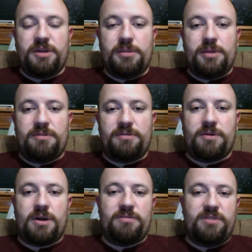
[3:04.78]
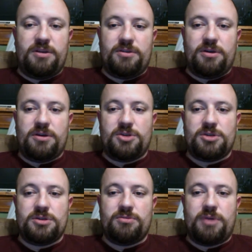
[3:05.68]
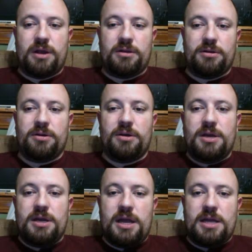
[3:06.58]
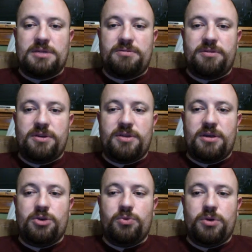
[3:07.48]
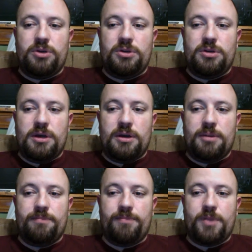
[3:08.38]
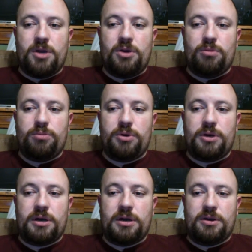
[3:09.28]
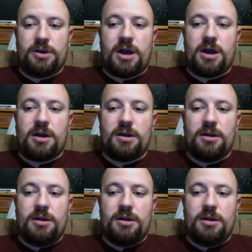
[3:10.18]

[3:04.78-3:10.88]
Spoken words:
made for RV. It's not just a regular antifreeze that you would put it in your car.